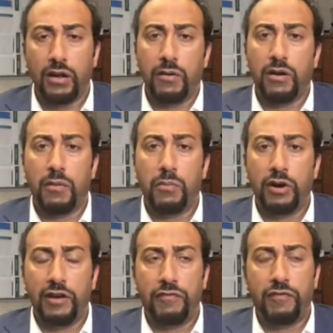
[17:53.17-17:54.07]
a, a
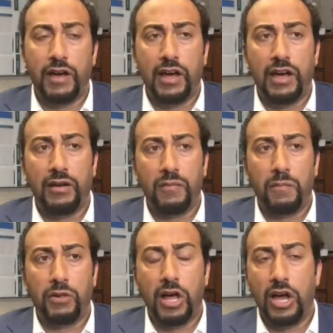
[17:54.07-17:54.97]
brief uh,
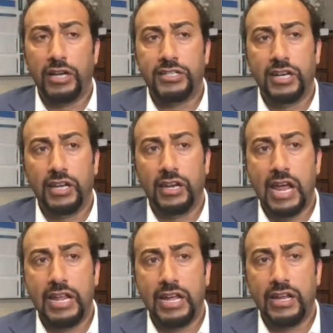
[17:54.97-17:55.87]
plug to
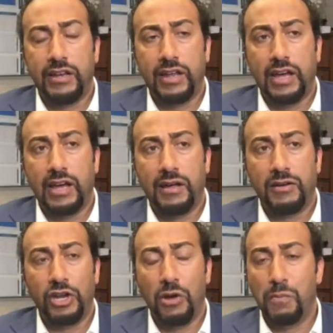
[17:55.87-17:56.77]
any uh,
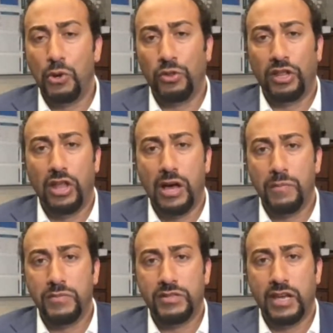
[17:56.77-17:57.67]
you know Booth
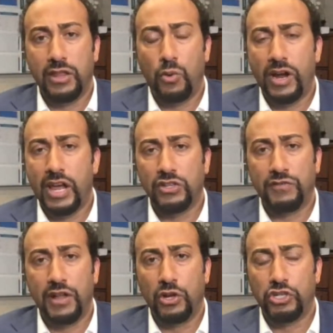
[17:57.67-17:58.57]
alums, uh, the White House
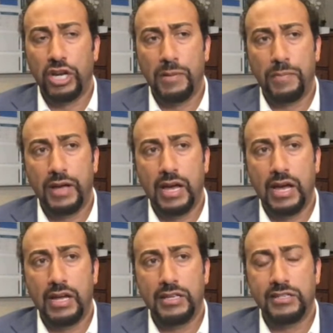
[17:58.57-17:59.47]
Fellowship
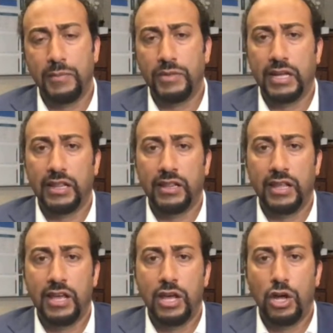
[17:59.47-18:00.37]
uh, is something
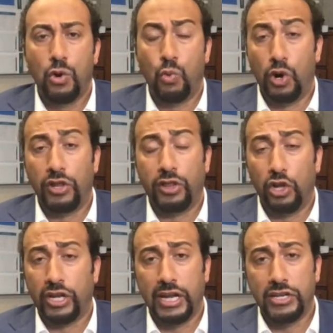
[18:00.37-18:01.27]
worth
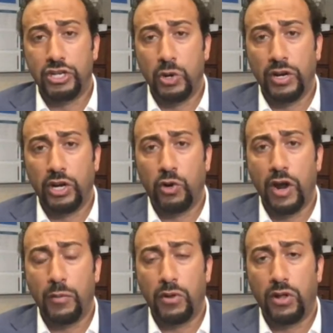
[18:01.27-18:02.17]
looking into. An
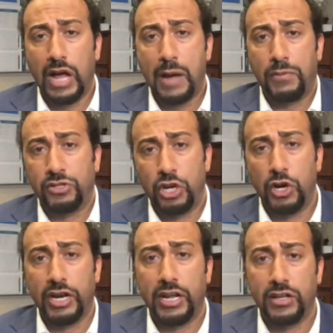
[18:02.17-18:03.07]
incredible
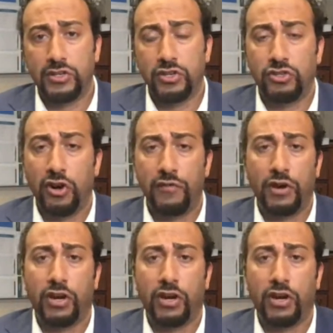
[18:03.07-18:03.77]
opportunity to, to serve